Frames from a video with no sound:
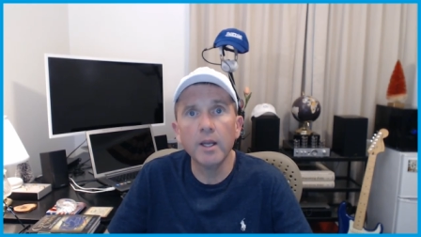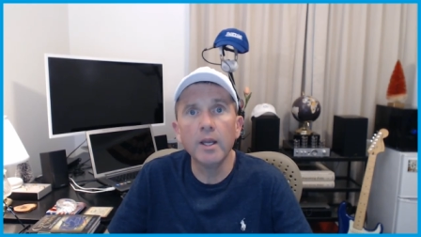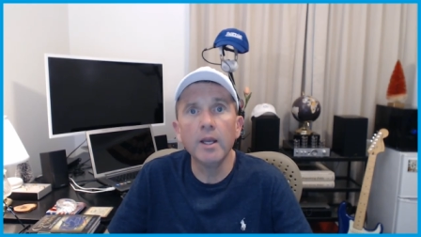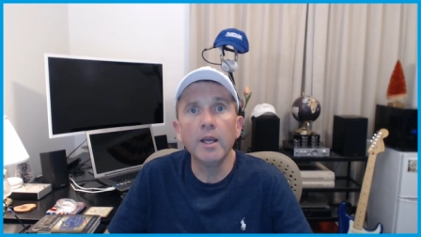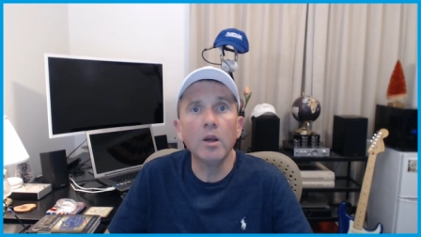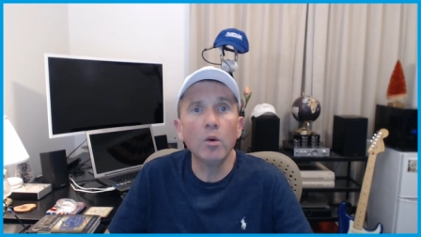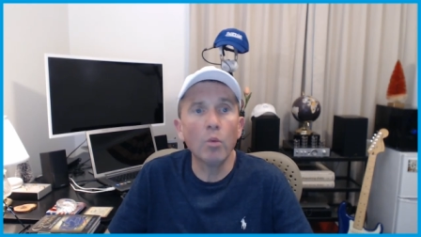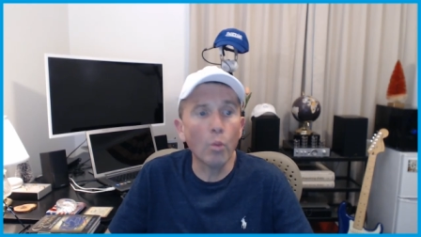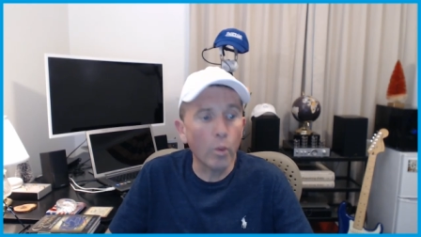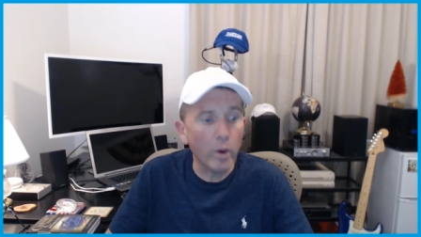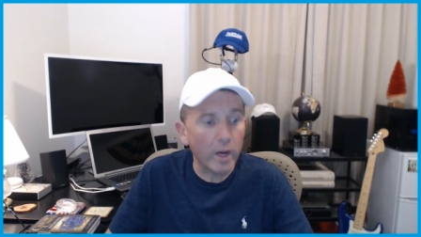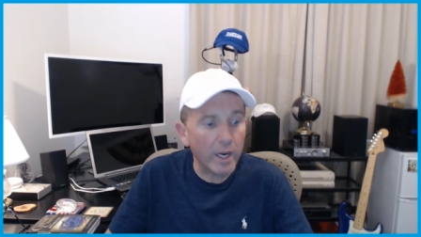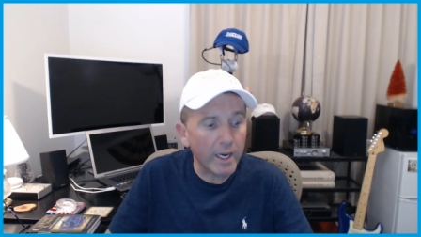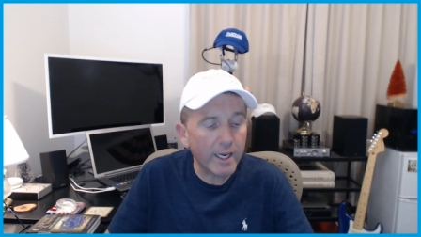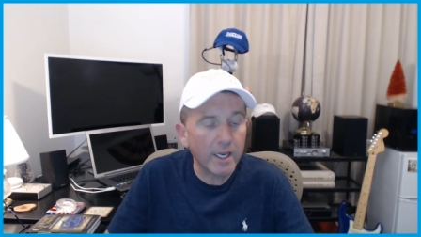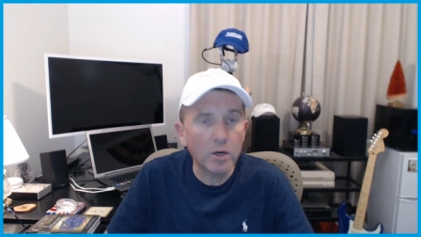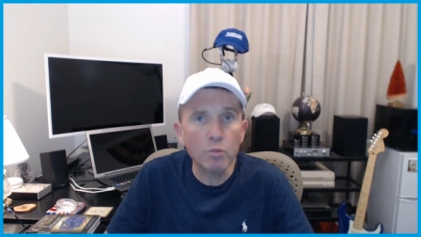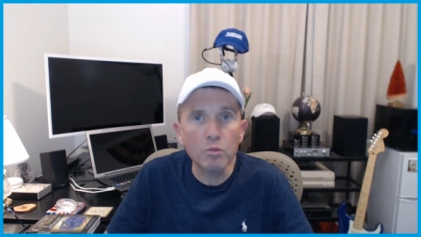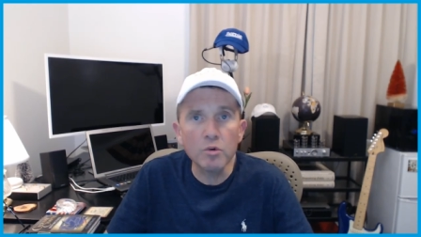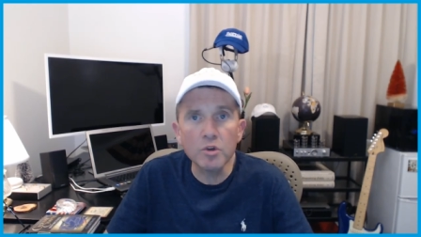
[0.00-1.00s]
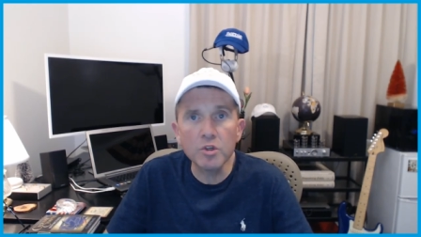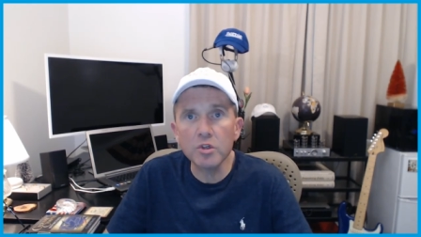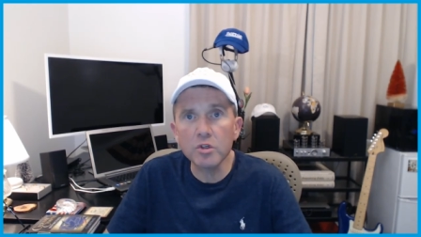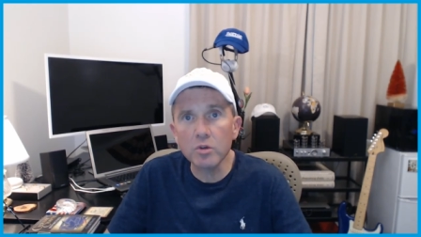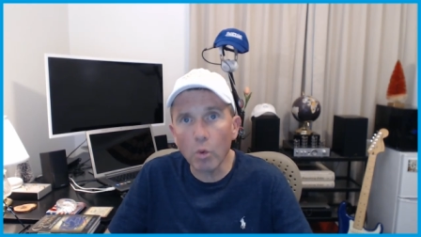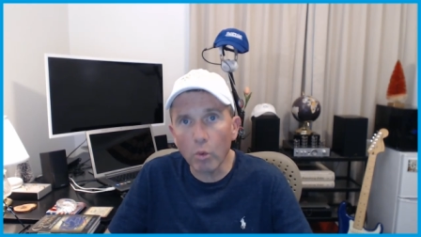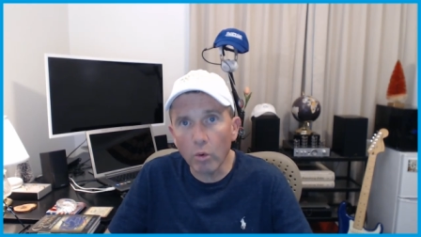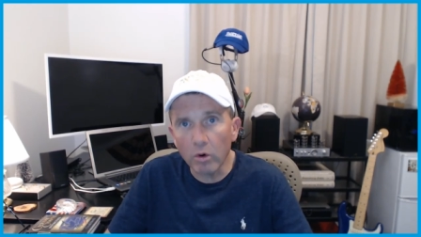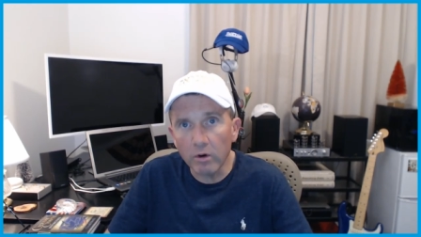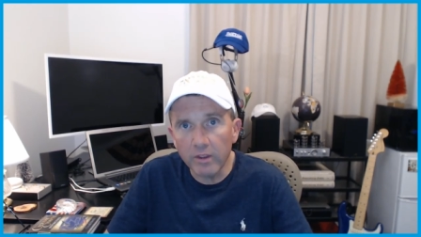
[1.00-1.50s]
We can
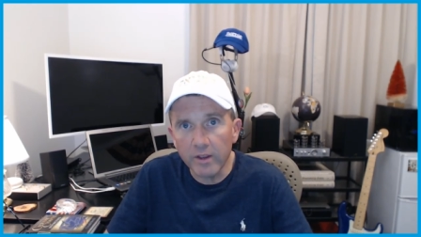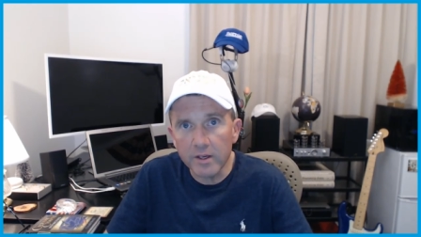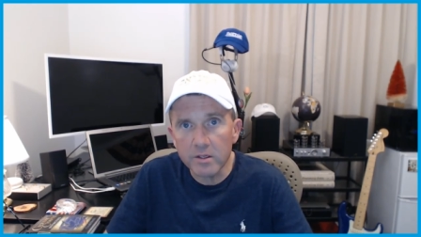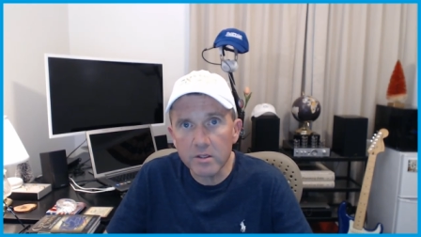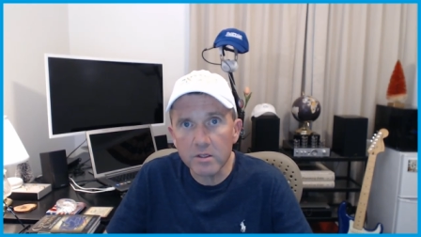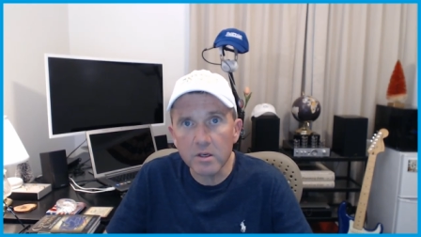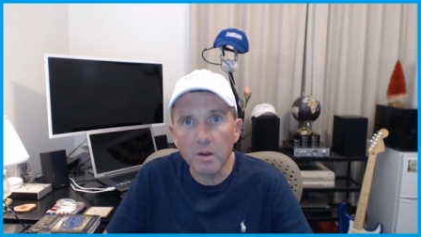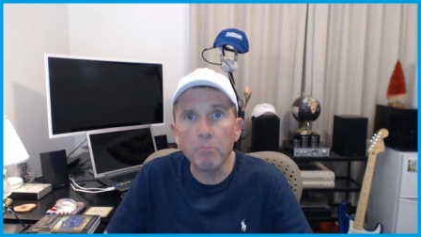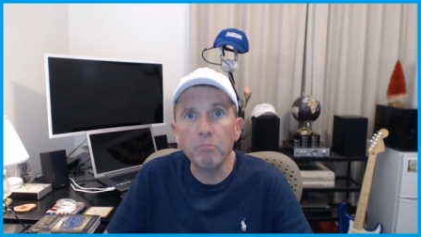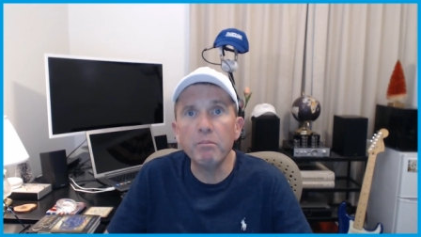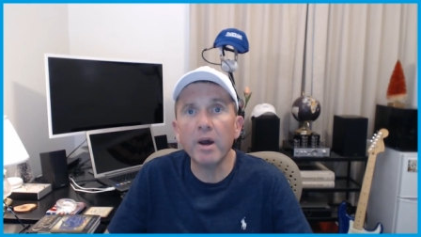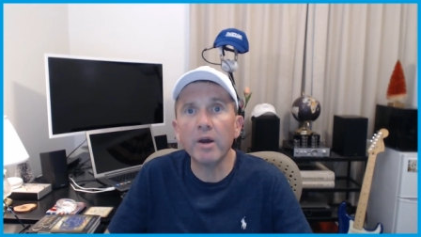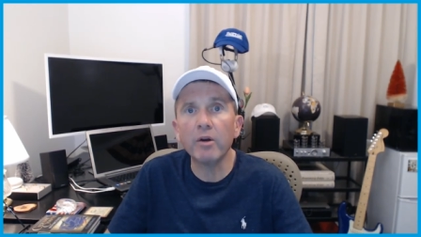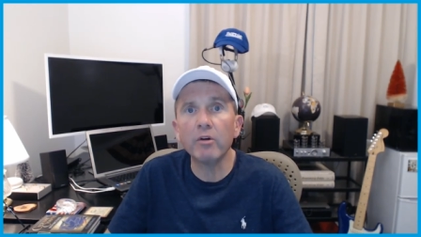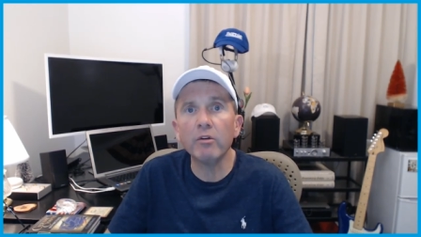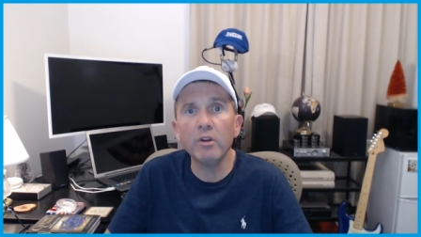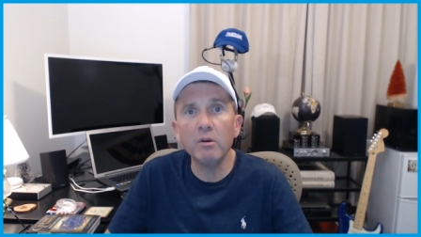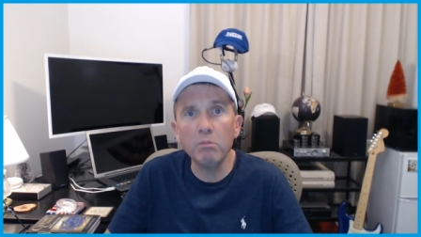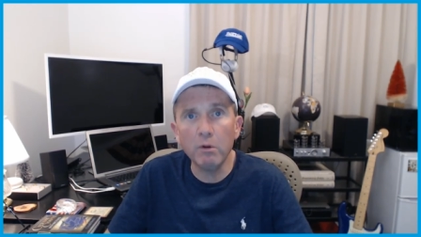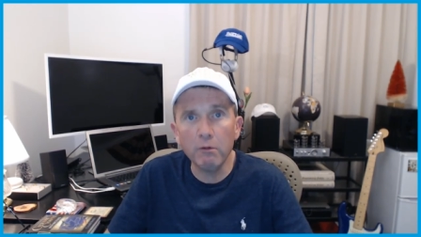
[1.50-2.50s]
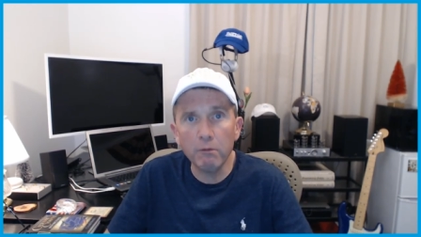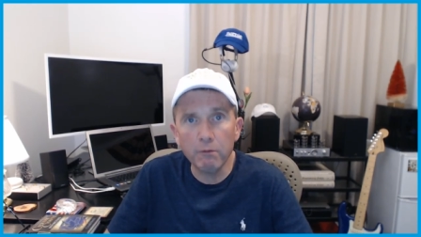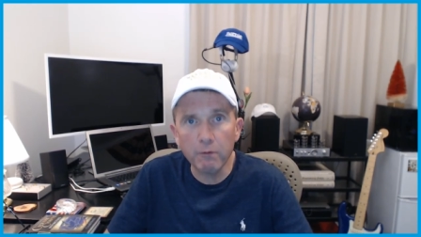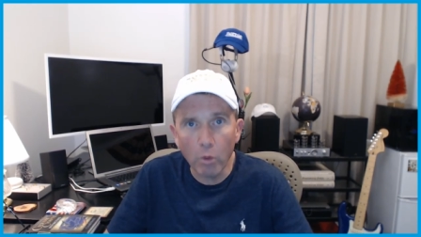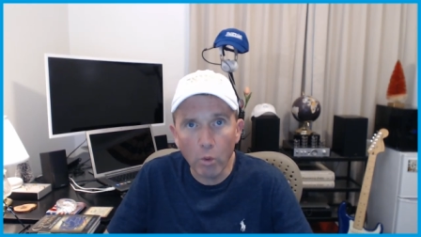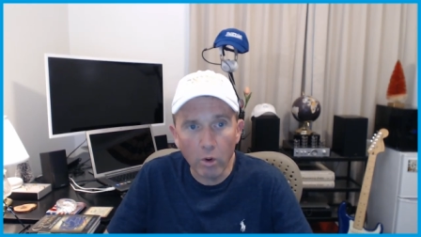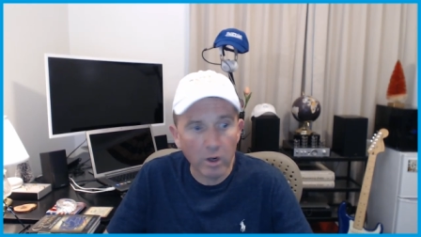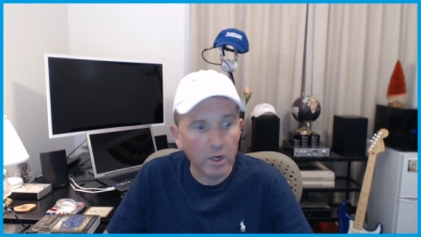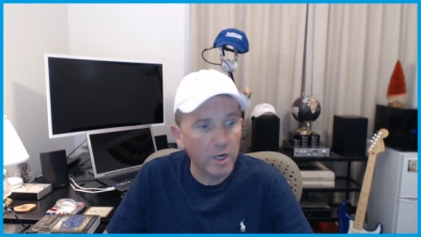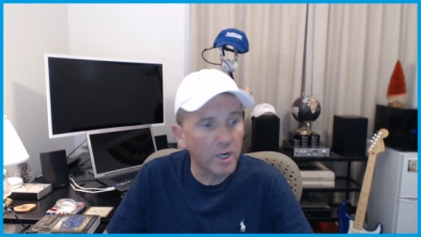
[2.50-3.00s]
restore this better than
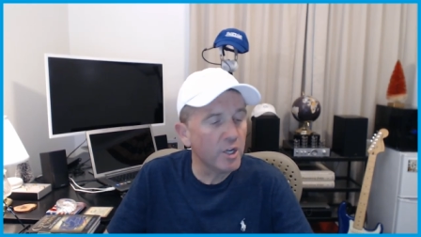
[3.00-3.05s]
before,